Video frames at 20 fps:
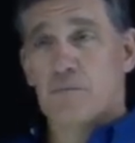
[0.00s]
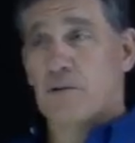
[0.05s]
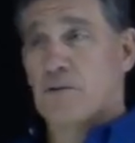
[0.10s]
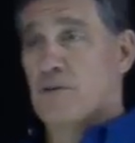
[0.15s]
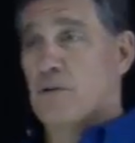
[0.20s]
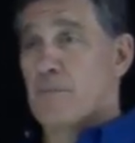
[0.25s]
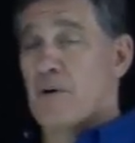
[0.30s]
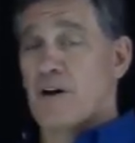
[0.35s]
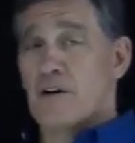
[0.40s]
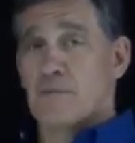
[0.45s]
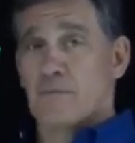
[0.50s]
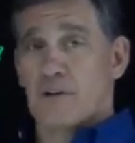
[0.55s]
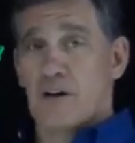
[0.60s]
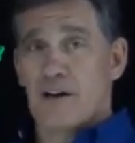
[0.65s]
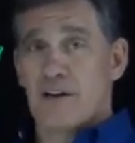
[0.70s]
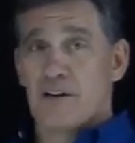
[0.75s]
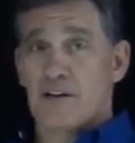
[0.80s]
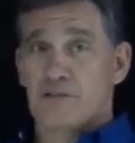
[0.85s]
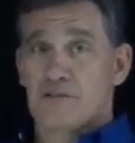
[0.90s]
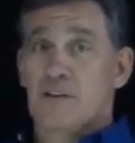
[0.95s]
But the bottom
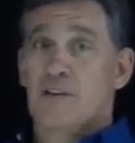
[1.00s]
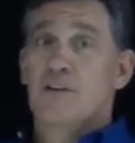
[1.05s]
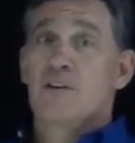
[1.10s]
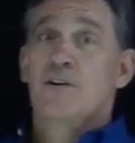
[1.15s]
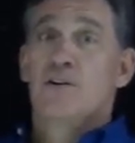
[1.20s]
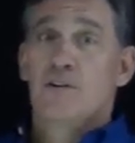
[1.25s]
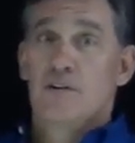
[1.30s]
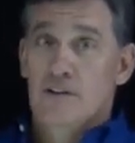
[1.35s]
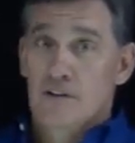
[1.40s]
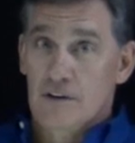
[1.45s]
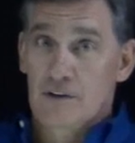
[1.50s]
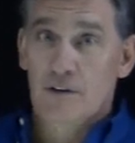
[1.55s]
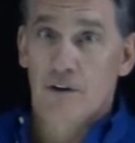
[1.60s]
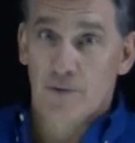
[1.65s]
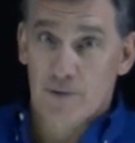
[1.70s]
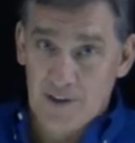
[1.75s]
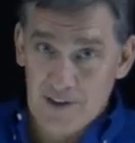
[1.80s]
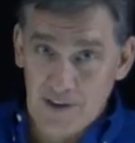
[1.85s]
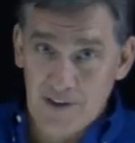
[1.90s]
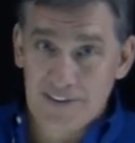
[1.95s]
line is, you don't
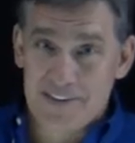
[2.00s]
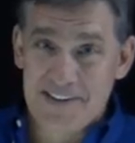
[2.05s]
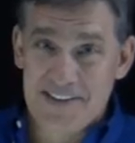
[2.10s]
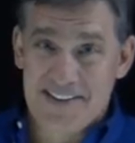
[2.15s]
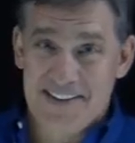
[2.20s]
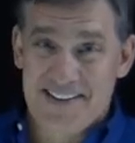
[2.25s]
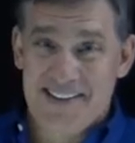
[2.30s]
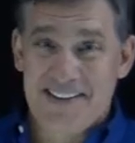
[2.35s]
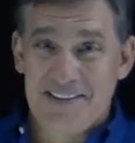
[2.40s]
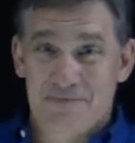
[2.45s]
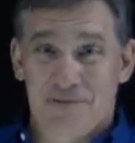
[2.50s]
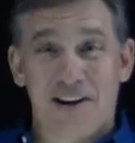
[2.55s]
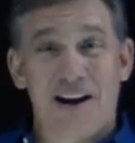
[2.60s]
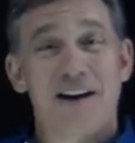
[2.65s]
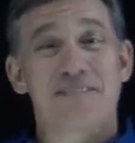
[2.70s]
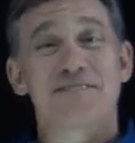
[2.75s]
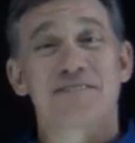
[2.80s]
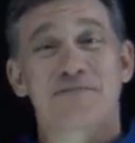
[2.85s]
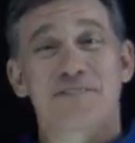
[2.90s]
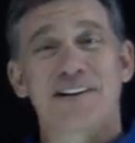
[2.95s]
know anything
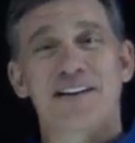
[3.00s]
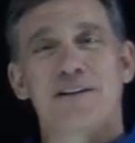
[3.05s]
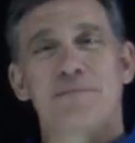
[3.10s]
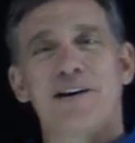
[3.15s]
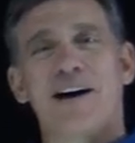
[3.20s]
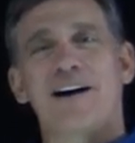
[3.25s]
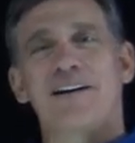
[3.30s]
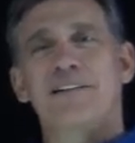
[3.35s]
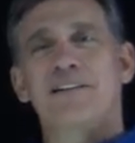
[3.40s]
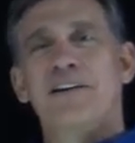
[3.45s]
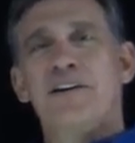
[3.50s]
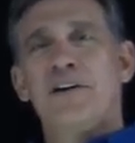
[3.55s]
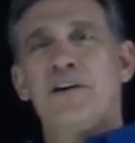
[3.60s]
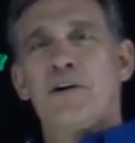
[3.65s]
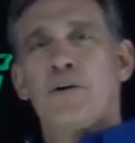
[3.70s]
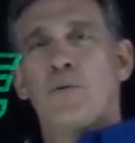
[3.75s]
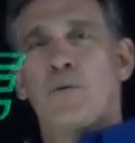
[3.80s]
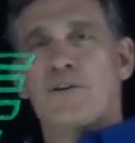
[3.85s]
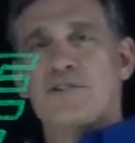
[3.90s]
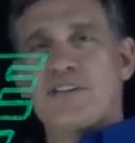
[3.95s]
probably about
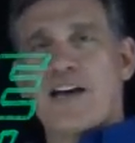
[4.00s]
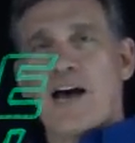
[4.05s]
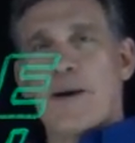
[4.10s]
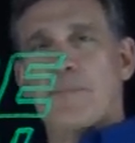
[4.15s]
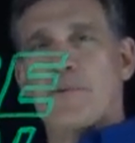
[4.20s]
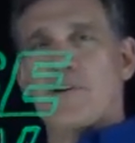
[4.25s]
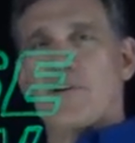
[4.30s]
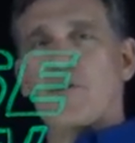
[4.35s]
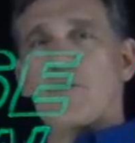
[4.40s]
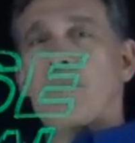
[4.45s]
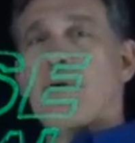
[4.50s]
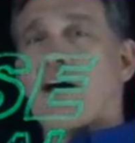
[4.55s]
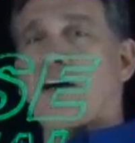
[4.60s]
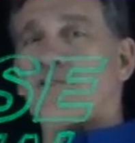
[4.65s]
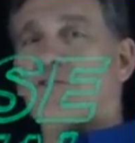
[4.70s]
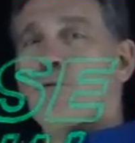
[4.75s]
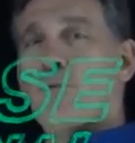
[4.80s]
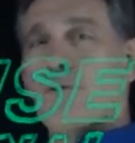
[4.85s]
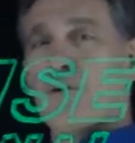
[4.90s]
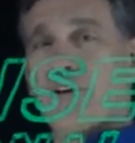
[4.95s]
what's happened in the
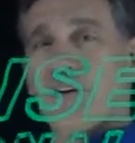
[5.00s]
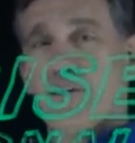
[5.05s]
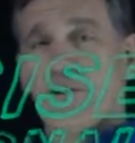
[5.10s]
past 20